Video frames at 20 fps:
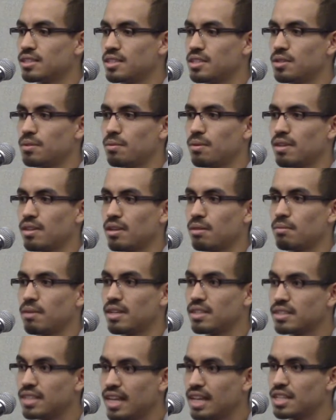with
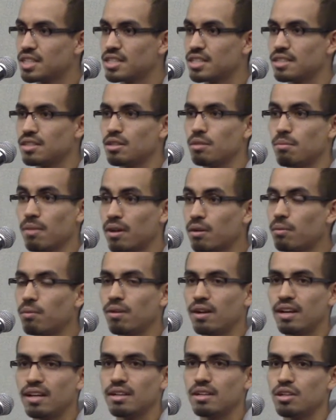education, no matter
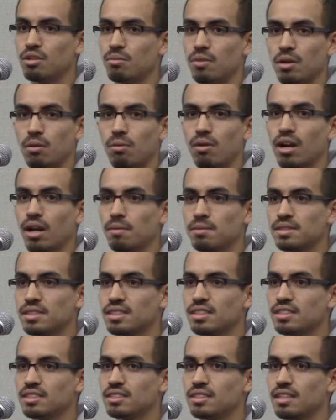what
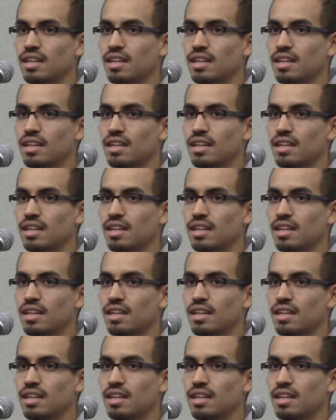obstacles.